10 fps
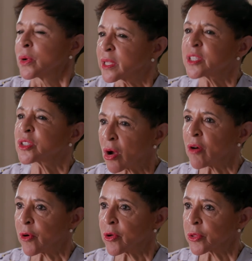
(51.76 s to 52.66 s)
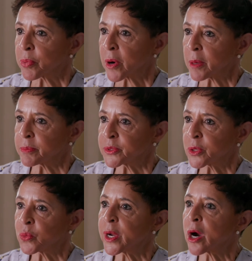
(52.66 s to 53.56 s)
really solve all the
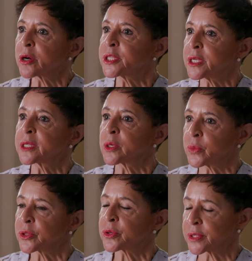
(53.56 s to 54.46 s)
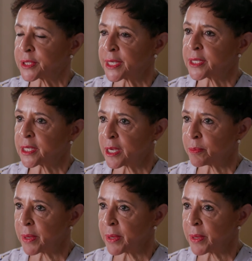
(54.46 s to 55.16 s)
problems that we are dealing with on a day to day